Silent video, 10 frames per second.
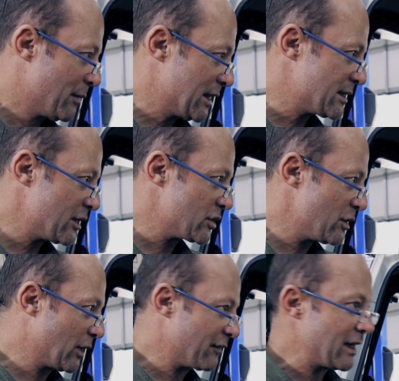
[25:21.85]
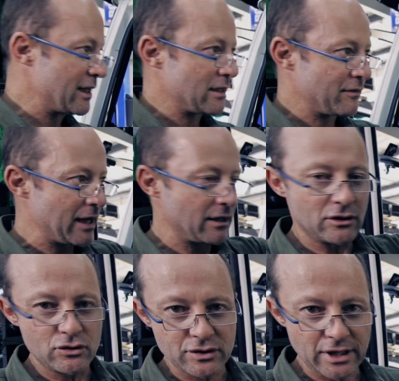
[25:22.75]
But essentially what I've done is I've taken
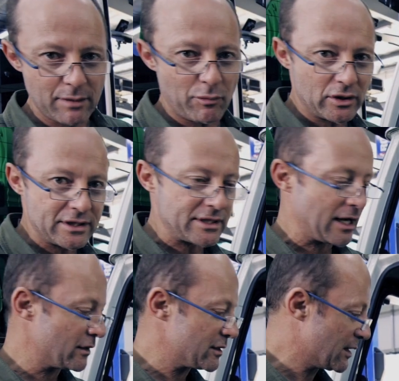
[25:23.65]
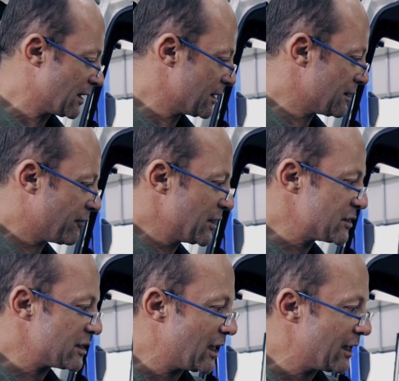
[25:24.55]
the two side boxes out, the
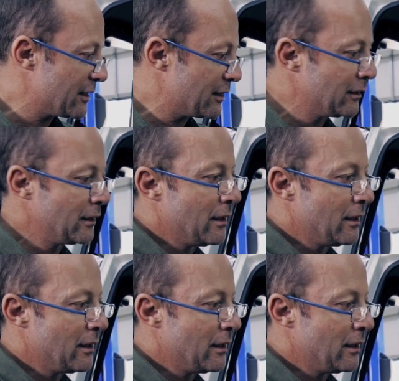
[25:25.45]
fridge slider,